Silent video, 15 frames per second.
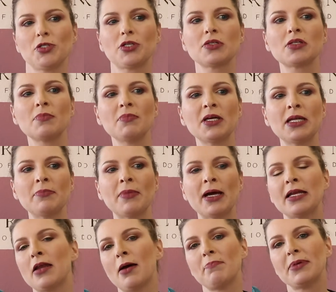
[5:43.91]
So somebody
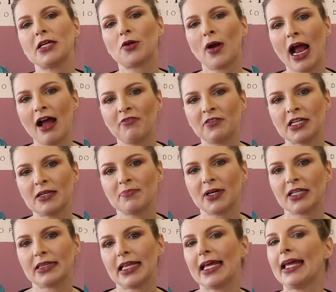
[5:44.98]
might not be crafty,
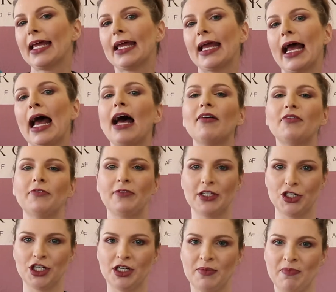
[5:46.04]
but they have a
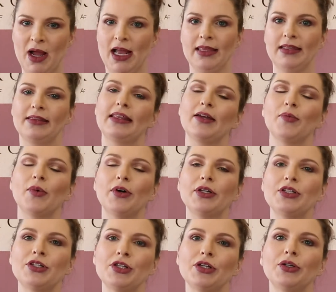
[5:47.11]
vision in mind that they want
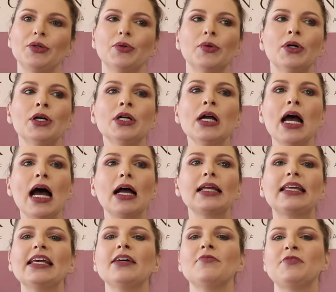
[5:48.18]
to
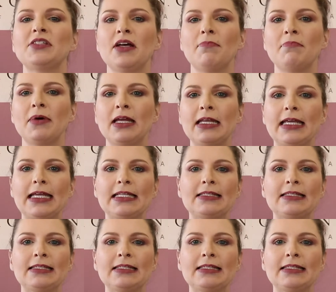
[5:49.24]
give somebody